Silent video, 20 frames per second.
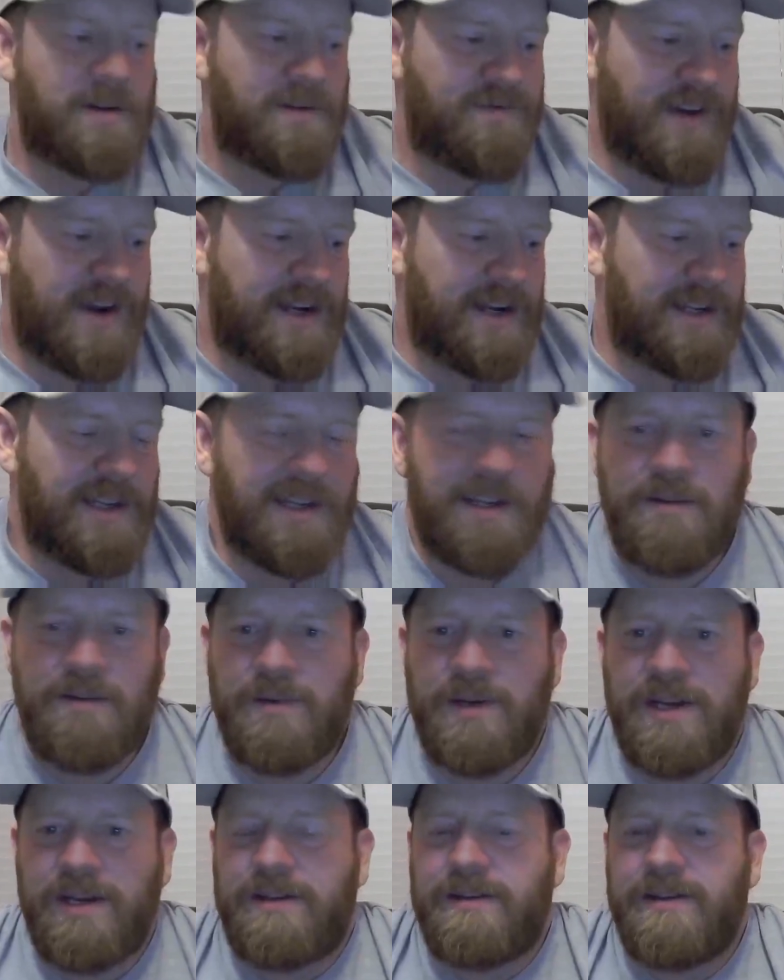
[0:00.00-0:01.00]
Finally,
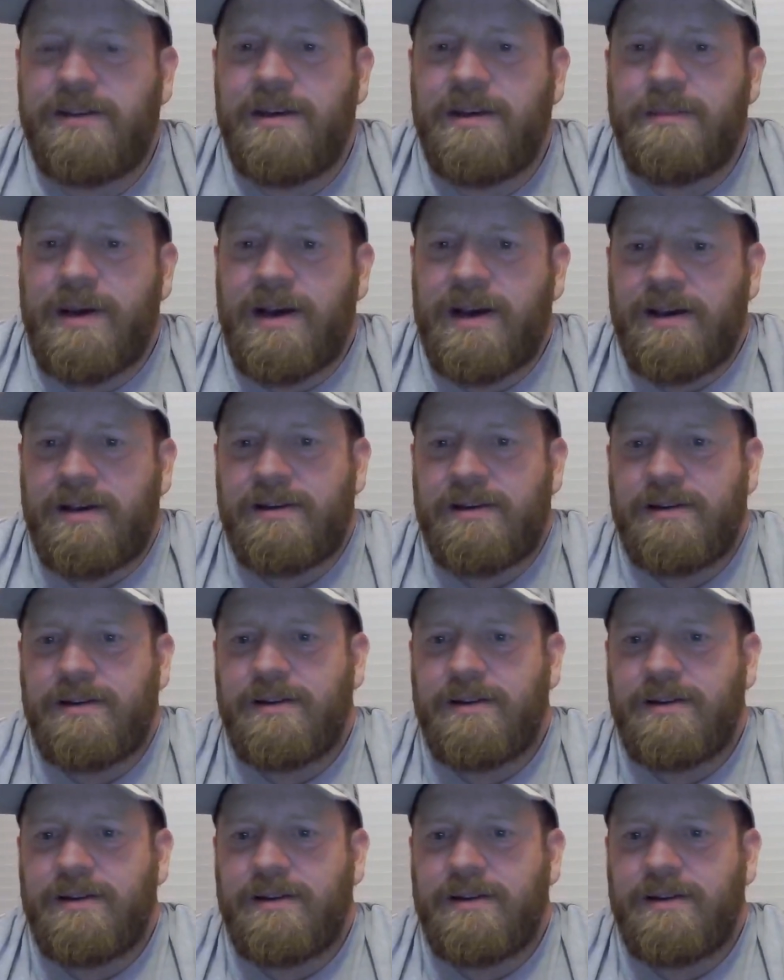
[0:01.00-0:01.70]
we get to get back.